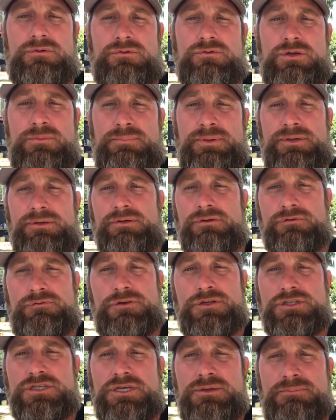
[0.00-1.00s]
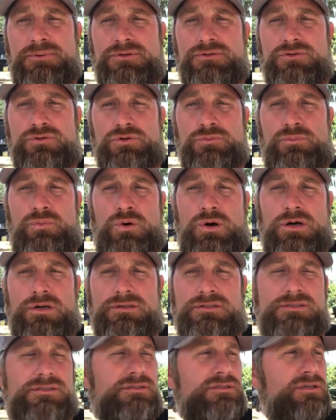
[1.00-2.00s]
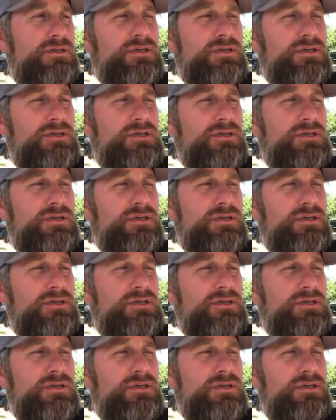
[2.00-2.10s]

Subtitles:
Imperial Fish Keepers group wants.